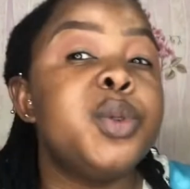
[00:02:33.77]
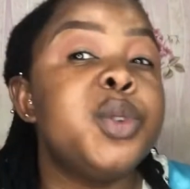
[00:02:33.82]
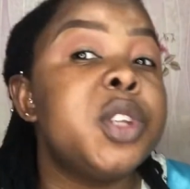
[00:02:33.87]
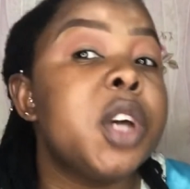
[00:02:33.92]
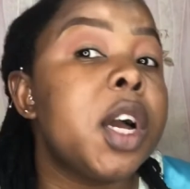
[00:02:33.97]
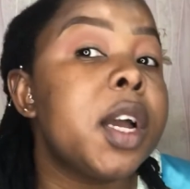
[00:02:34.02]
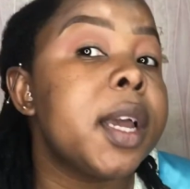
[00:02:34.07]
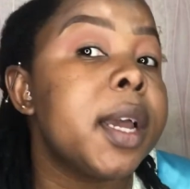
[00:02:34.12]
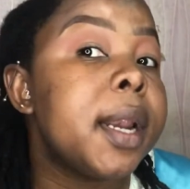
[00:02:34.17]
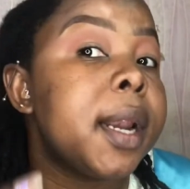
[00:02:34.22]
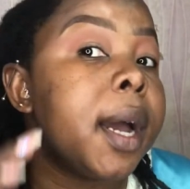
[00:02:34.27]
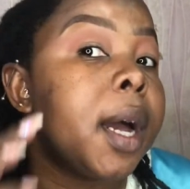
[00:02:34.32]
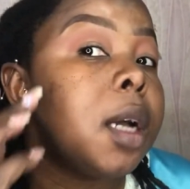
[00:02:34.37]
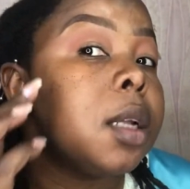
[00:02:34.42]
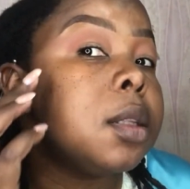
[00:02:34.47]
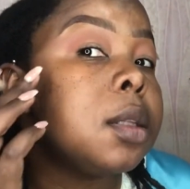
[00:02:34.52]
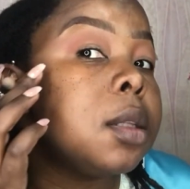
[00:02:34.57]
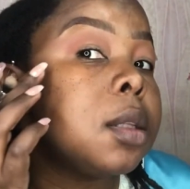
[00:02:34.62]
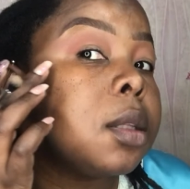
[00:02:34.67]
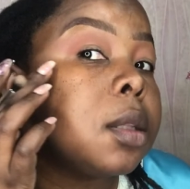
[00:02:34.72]
darken out
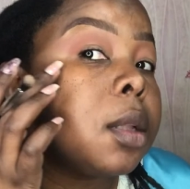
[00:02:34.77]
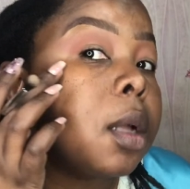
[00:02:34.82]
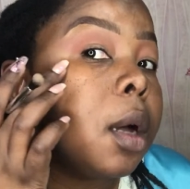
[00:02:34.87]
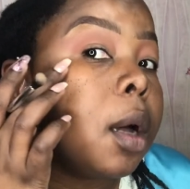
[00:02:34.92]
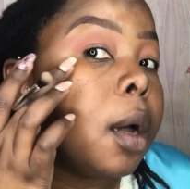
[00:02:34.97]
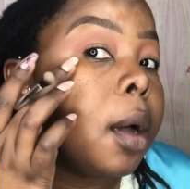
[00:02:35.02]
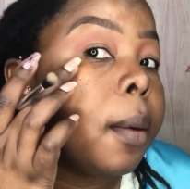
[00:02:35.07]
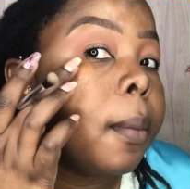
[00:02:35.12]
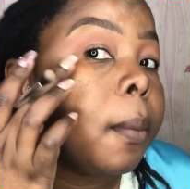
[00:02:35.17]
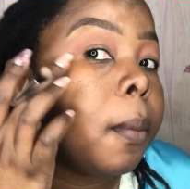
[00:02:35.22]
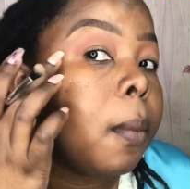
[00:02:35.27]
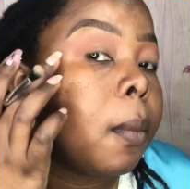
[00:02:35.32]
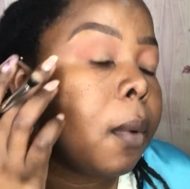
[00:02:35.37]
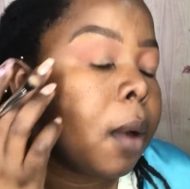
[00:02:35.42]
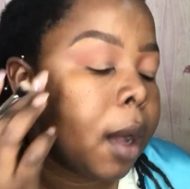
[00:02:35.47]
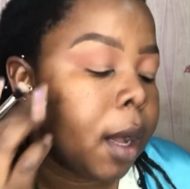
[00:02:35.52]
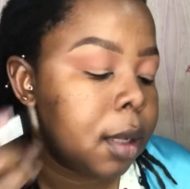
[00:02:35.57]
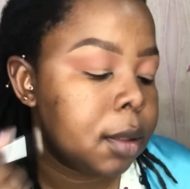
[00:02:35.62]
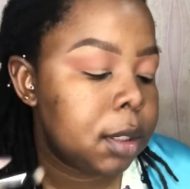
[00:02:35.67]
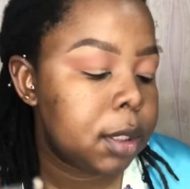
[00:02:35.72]
the
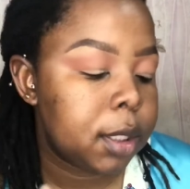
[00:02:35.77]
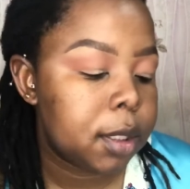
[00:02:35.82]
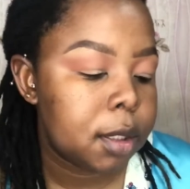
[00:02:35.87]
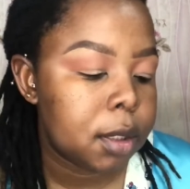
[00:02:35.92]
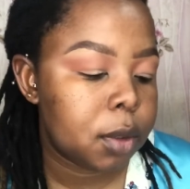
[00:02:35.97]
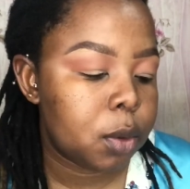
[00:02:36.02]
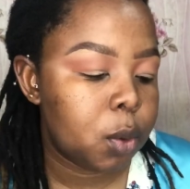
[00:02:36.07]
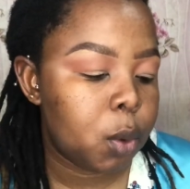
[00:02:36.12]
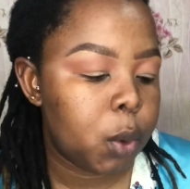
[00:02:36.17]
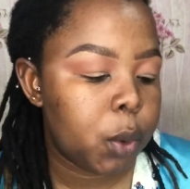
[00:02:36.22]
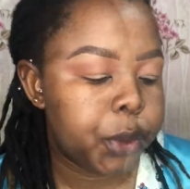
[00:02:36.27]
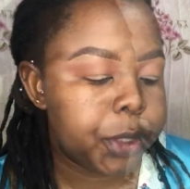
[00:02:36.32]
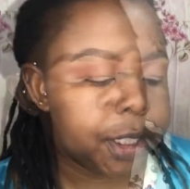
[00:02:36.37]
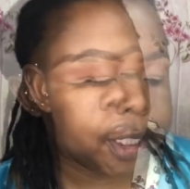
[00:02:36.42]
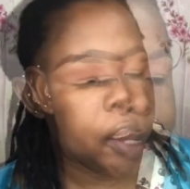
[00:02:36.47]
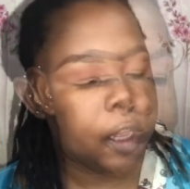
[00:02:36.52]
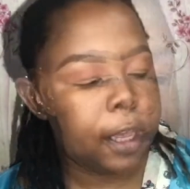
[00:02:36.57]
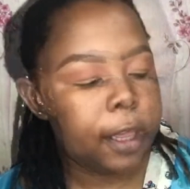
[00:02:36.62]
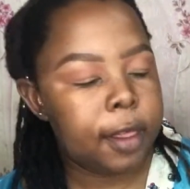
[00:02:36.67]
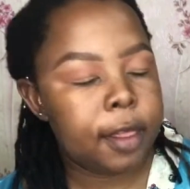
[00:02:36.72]
outer corner.
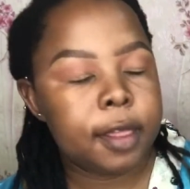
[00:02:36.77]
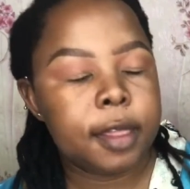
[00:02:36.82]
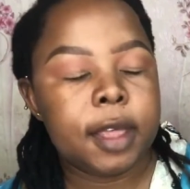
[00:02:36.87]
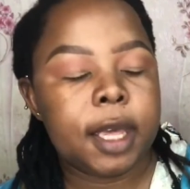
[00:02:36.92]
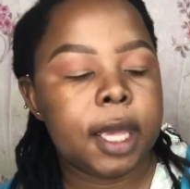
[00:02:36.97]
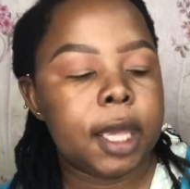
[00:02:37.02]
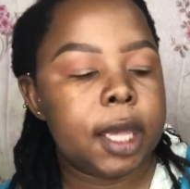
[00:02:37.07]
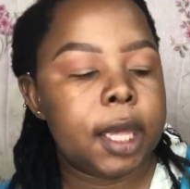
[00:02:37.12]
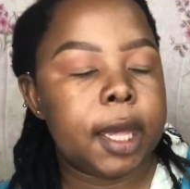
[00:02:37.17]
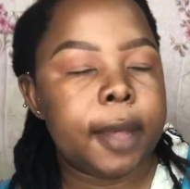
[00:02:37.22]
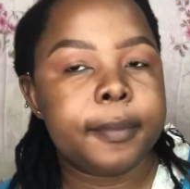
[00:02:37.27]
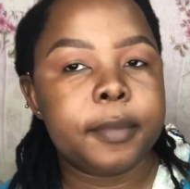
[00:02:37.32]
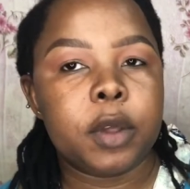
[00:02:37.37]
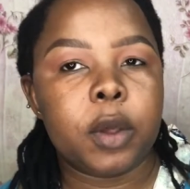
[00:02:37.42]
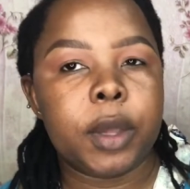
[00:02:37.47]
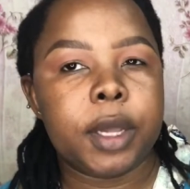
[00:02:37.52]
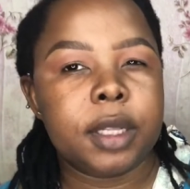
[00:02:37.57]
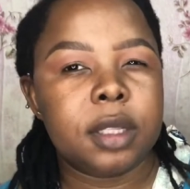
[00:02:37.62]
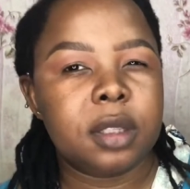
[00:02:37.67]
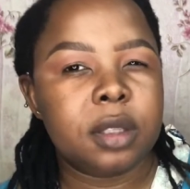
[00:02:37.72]
I think I'm
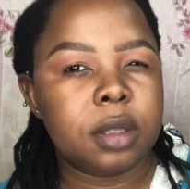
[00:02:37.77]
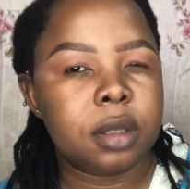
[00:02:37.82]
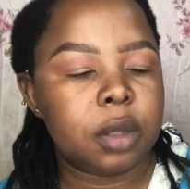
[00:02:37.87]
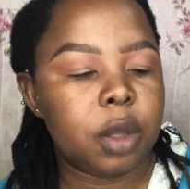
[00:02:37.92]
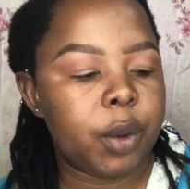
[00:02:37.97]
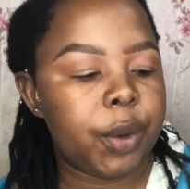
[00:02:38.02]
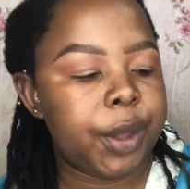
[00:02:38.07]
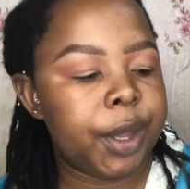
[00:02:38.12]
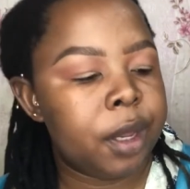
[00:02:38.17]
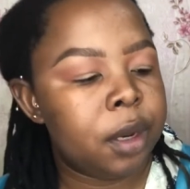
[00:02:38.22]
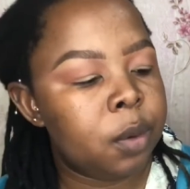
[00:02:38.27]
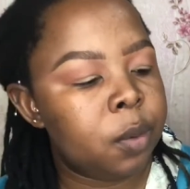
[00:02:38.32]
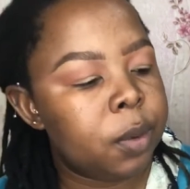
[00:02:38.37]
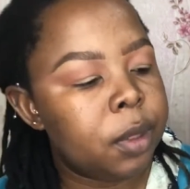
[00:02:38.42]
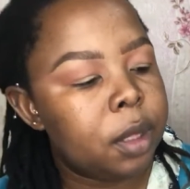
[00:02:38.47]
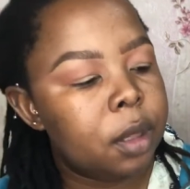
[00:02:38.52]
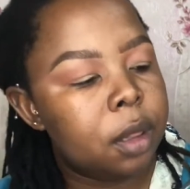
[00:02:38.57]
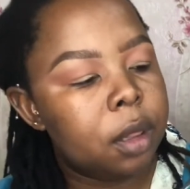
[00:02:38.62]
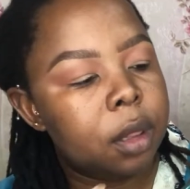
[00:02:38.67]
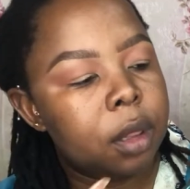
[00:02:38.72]
going to go in with